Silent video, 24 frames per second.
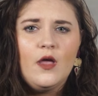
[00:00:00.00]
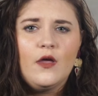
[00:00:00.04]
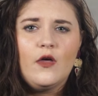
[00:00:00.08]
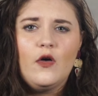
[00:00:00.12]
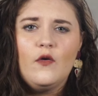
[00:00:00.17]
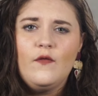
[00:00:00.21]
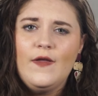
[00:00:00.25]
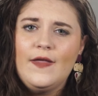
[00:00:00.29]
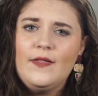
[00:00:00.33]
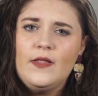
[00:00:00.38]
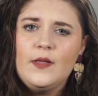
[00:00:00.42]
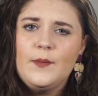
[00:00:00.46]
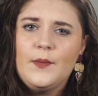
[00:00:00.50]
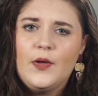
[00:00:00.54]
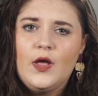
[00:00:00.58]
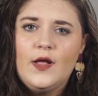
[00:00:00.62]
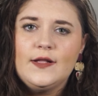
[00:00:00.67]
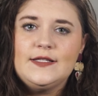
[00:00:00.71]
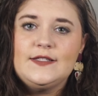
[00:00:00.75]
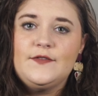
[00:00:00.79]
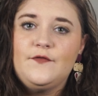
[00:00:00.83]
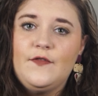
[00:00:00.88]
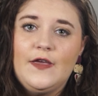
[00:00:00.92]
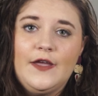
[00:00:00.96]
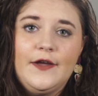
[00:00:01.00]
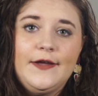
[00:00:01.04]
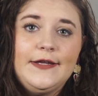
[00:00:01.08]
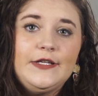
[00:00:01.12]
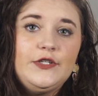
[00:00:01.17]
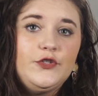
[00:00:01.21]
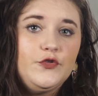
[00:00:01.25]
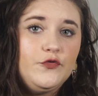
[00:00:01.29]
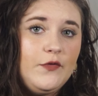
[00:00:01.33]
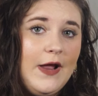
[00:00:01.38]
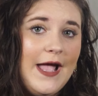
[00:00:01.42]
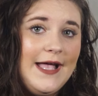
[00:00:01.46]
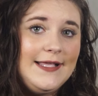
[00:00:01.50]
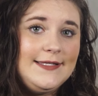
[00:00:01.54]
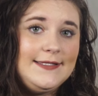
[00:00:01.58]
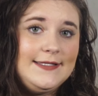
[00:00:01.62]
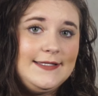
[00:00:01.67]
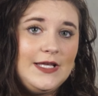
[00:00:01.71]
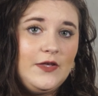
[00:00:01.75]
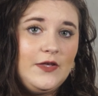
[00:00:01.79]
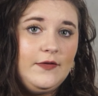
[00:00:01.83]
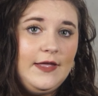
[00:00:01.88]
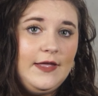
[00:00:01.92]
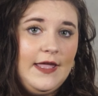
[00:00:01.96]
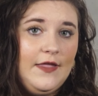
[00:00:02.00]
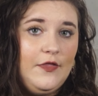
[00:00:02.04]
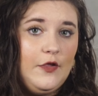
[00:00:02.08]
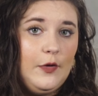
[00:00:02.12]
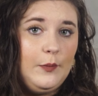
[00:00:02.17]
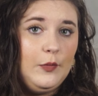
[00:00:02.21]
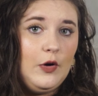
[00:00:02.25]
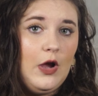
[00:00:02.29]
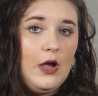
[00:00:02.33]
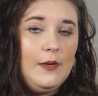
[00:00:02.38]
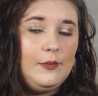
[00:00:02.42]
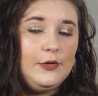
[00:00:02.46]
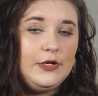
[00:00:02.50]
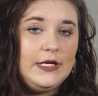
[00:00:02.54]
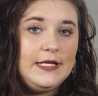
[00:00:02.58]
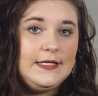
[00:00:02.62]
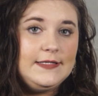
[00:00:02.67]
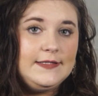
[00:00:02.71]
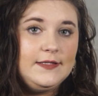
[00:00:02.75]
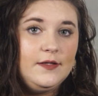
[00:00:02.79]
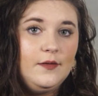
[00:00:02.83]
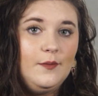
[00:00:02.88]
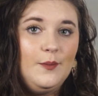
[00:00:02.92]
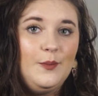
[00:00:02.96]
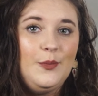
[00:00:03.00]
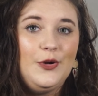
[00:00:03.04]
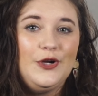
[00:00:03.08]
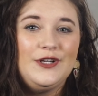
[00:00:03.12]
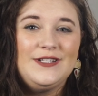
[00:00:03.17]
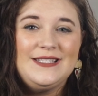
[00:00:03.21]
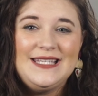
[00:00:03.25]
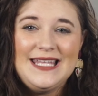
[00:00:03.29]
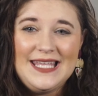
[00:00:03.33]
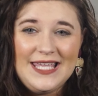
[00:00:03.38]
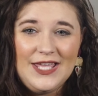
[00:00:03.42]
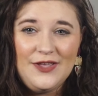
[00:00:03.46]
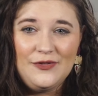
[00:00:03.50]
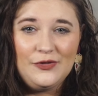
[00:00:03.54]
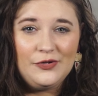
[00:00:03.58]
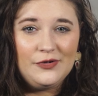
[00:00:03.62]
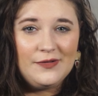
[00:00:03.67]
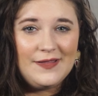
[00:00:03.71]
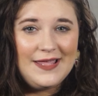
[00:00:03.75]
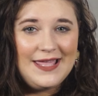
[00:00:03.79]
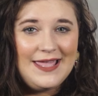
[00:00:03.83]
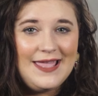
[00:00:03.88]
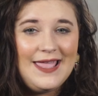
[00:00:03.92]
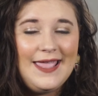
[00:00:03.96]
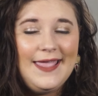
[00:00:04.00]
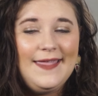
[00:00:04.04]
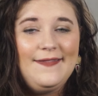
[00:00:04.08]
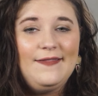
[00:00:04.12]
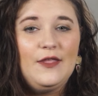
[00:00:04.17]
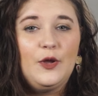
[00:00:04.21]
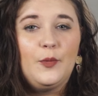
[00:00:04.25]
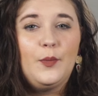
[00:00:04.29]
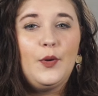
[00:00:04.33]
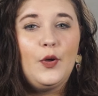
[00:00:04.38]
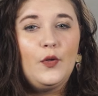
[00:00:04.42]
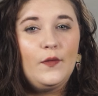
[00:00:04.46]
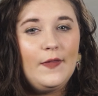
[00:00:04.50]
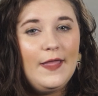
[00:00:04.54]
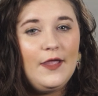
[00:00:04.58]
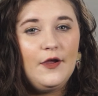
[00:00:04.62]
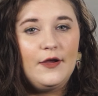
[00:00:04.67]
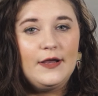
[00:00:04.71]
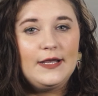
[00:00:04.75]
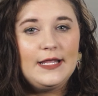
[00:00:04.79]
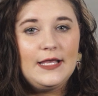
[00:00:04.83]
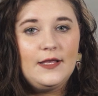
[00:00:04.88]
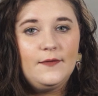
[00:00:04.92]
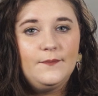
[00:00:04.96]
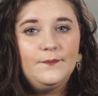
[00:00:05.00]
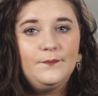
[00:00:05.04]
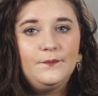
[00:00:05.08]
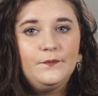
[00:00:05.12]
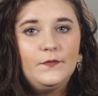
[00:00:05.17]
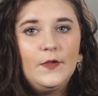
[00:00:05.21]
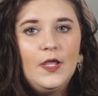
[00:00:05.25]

covalent bonds vary drastically in their properties, particularly in their polarity.